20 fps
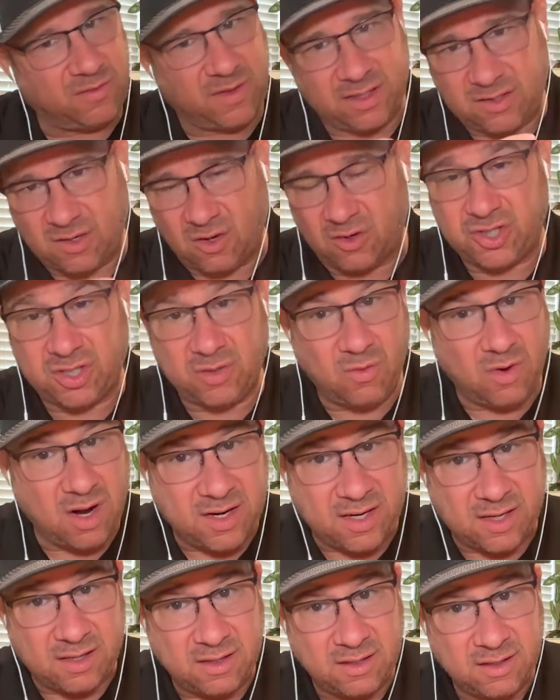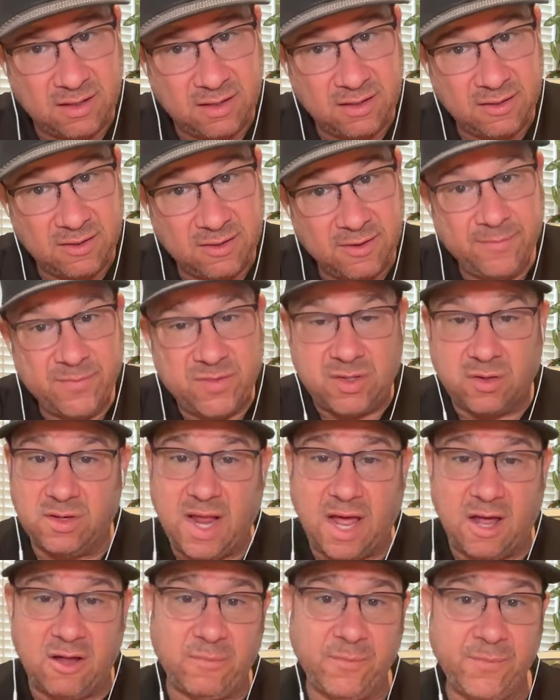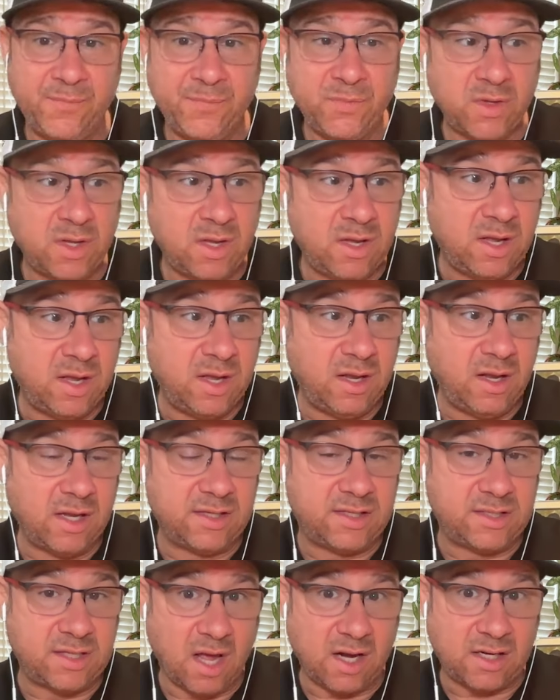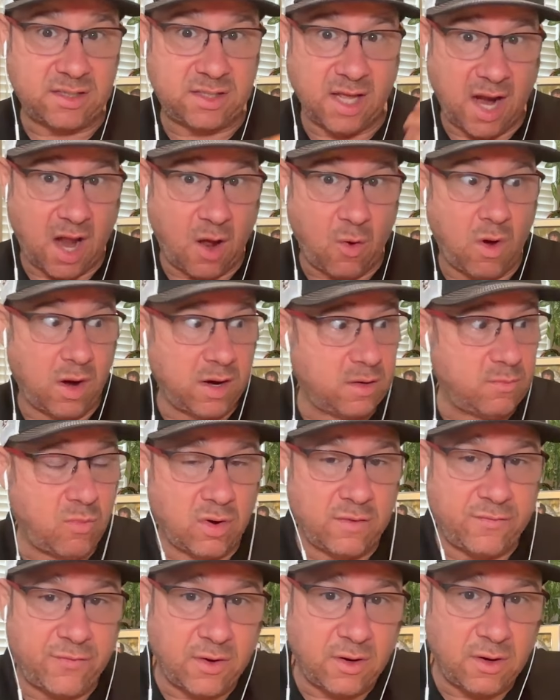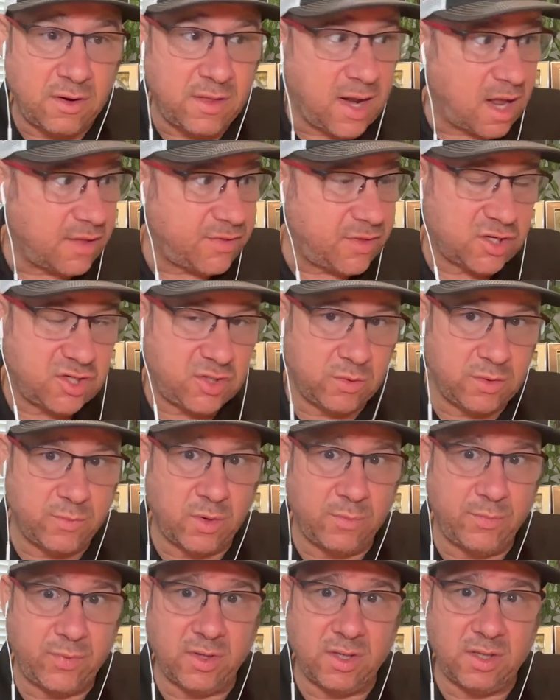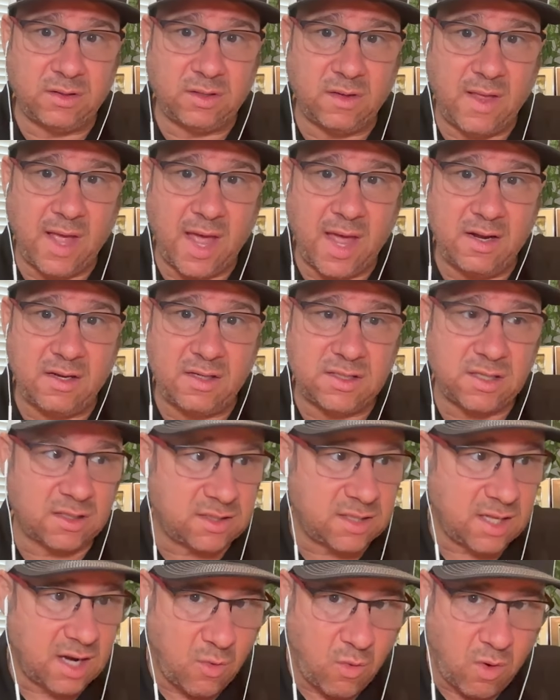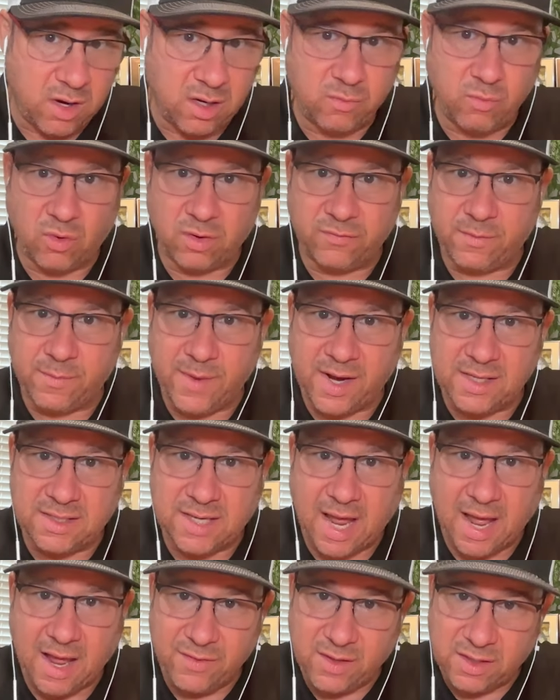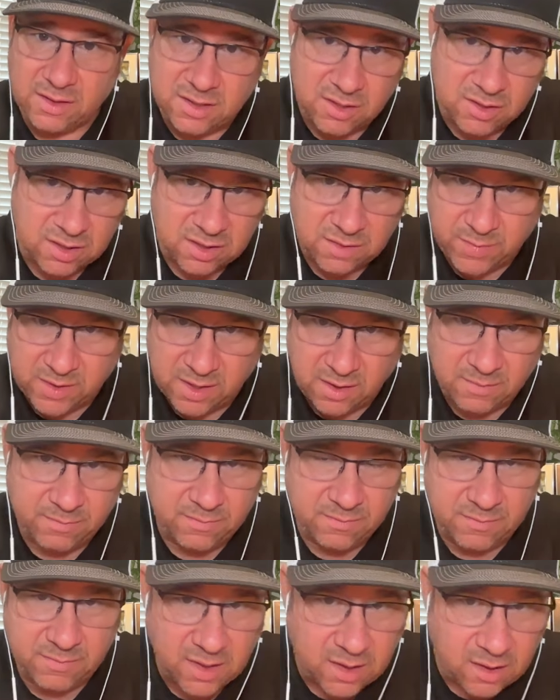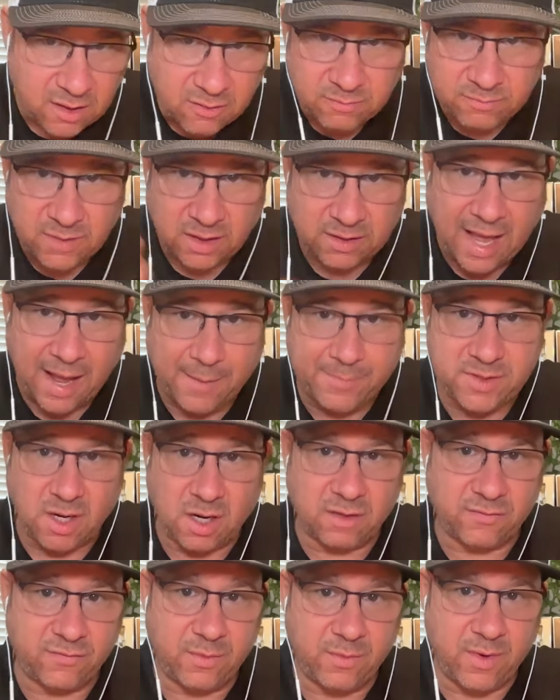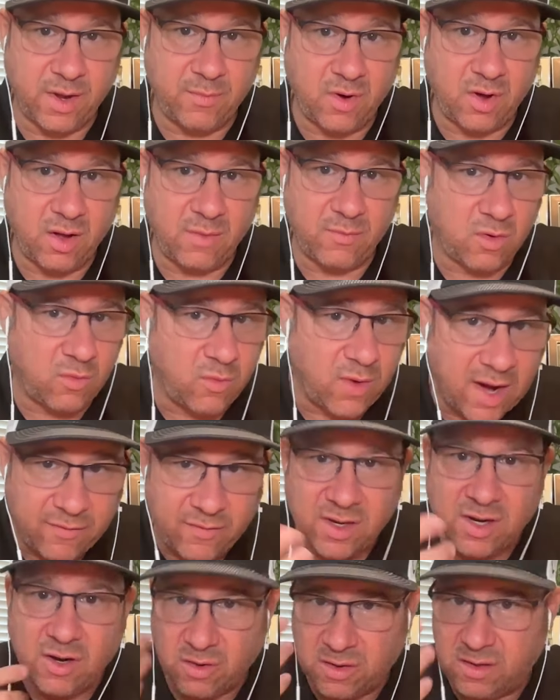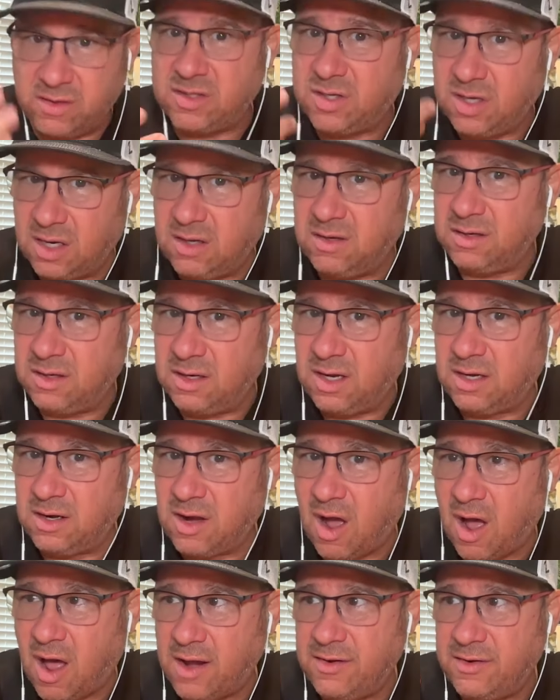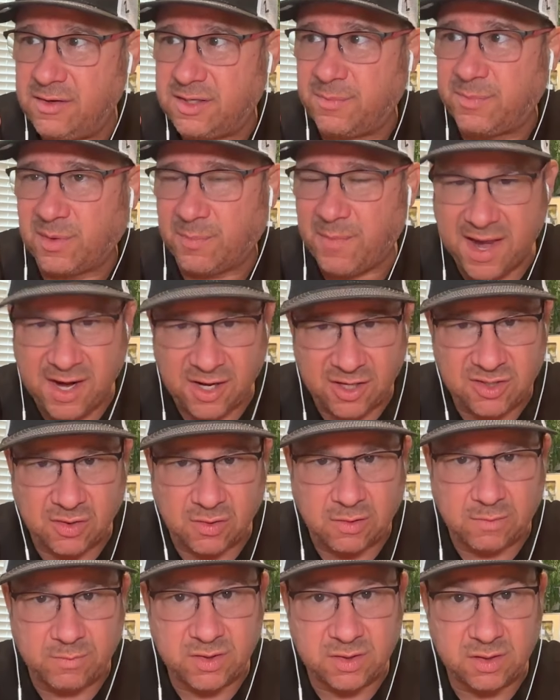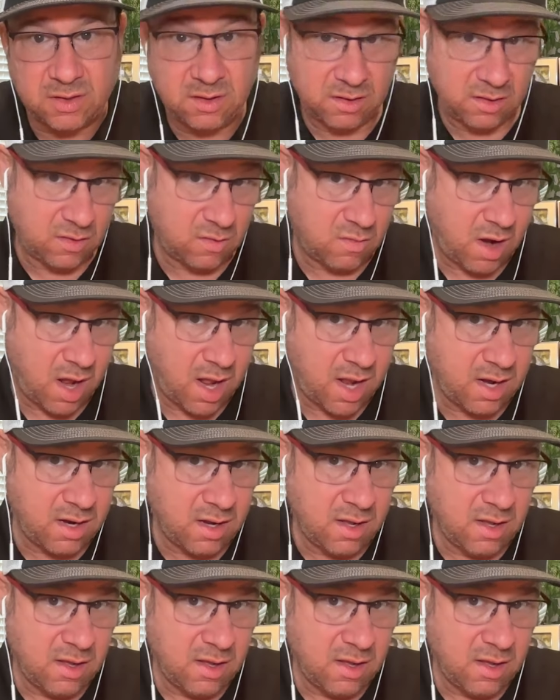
That's all she wanted. So now it sucks that I wanted more for her, that I thought she was more brilliant than that. It sucks that I wanted more for my dad than to just be a lapdog for my mom or whatever, you know, in non-diplomatic terms. Right.